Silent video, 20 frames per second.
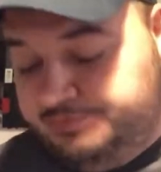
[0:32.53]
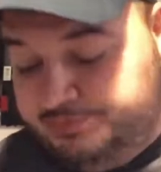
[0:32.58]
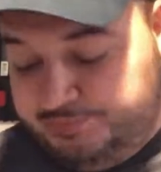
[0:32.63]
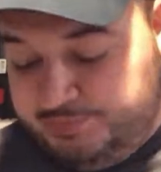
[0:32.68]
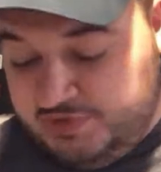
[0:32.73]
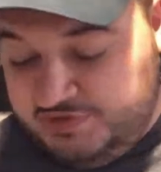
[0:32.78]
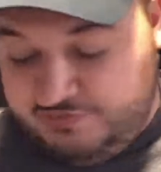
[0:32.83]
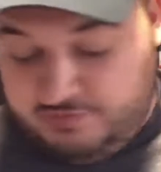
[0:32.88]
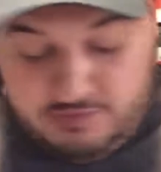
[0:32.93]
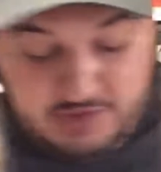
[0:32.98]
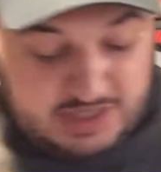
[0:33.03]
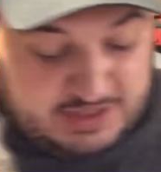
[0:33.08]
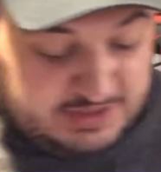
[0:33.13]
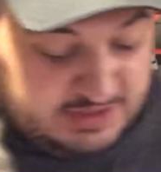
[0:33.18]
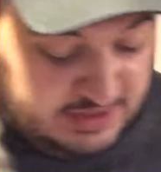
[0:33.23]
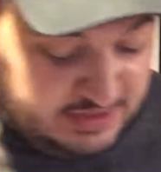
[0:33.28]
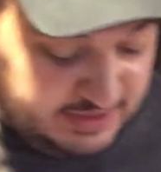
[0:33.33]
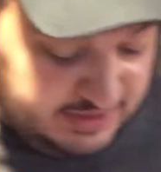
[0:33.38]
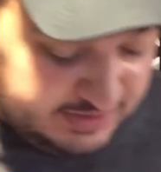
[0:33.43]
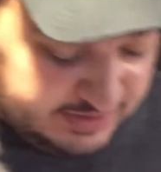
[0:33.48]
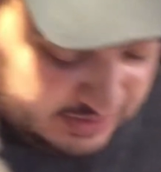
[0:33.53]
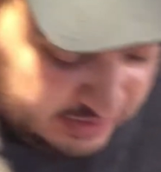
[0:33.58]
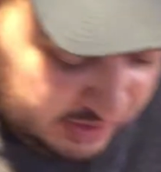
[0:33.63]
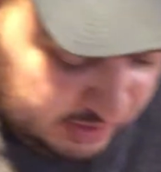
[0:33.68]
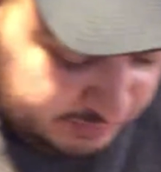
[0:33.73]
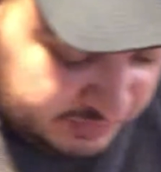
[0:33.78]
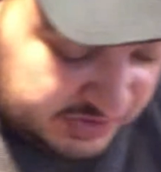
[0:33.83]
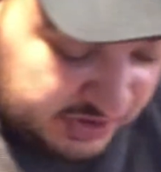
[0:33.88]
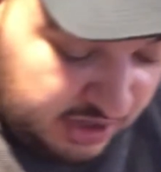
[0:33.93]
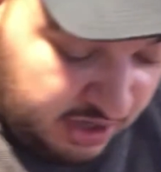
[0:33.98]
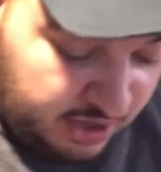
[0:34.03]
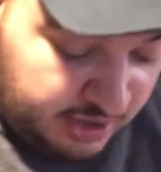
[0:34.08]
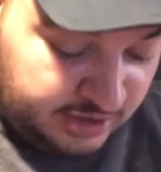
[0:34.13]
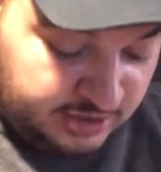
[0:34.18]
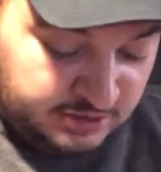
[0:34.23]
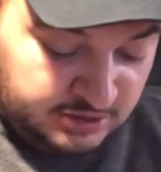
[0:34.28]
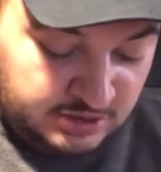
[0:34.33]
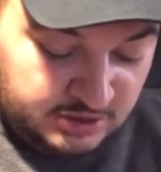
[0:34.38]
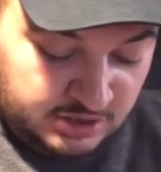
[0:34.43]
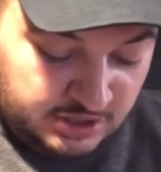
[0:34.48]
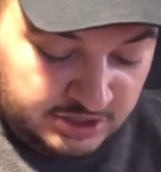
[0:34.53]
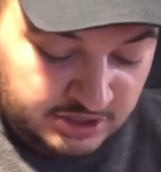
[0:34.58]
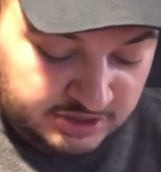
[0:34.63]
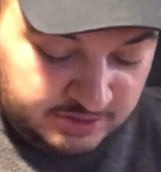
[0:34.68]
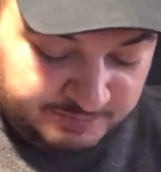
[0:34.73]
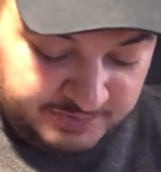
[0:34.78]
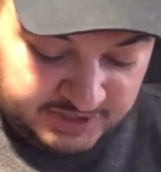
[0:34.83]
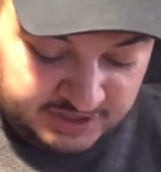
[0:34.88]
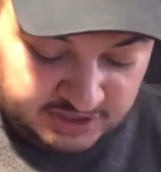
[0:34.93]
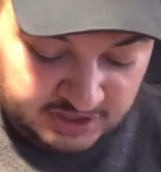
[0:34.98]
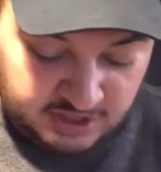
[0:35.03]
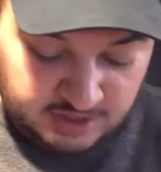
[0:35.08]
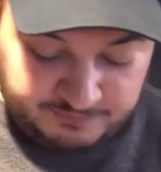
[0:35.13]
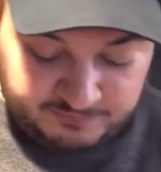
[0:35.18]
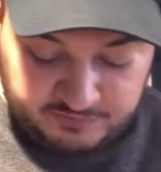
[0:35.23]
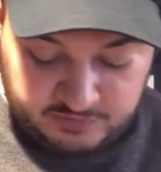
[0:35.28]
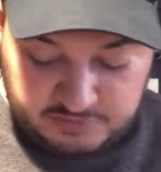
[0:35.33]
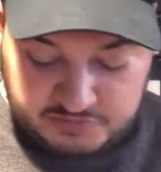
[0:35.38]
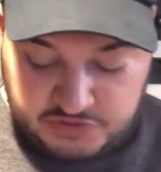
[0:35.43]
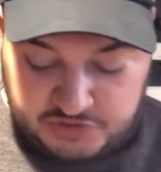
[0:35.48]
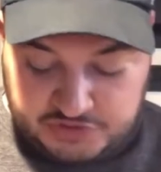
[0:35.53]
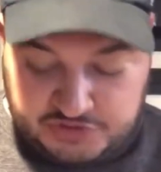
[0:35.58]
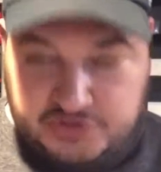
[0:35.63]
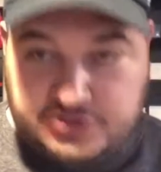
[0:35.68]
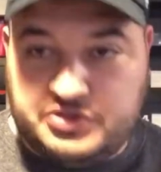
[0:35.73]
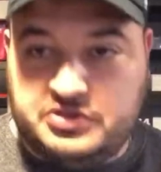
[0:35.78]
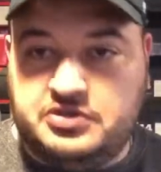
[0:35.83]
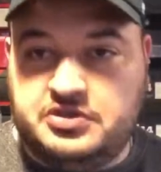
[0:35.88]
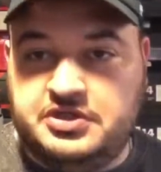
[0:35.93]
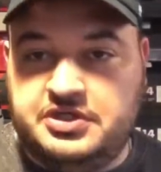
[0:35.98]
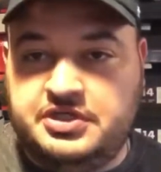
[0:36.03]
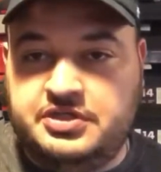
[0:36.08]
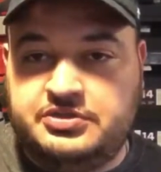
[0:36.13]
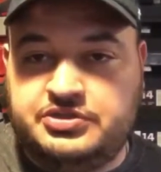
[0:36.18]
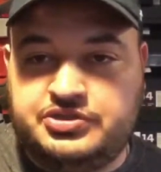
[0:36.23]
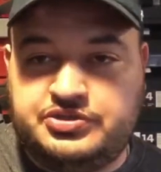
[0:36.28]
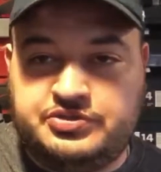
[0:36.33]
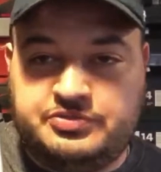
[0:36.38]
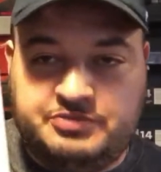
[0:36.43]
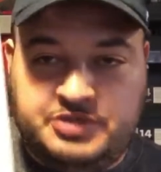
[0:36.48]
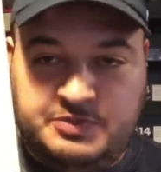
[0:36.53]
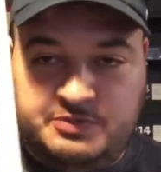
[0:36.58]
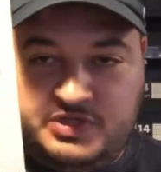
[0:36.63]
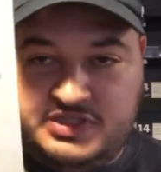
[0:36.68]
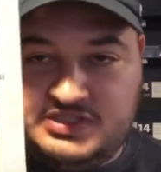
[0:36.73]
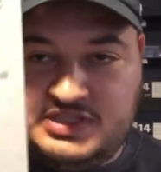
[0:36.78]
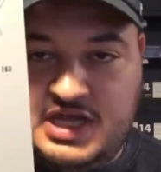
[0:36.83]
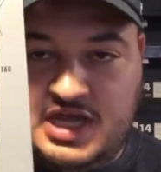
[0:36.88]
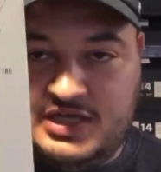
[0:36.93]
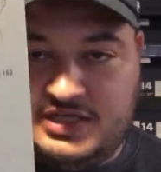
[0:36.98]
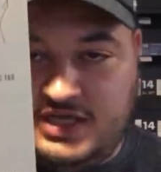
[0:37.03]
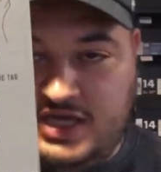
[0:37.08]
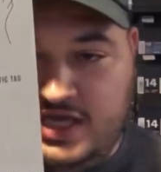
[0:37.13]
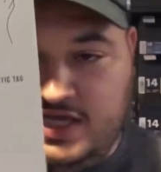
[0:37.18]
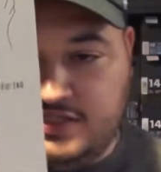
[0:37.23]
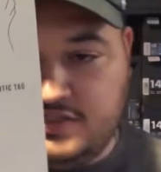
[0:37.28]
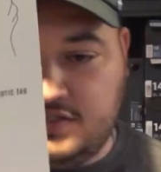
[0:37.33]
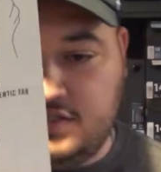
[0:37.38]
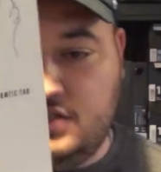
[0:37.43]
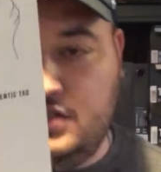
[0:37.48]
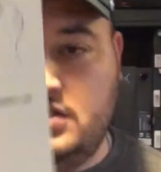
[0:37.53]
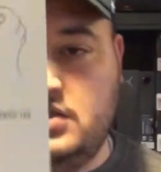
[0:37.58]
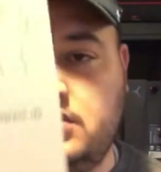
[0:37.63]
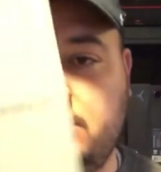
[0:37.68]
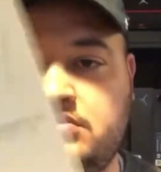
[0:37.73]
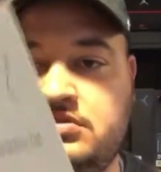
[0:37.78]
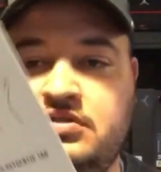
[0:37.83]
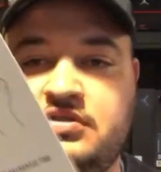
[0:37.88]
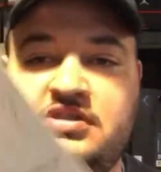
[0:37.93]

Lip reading: before I did this. I'm sorry. Another pickup from yours truly, people at Stockx. Little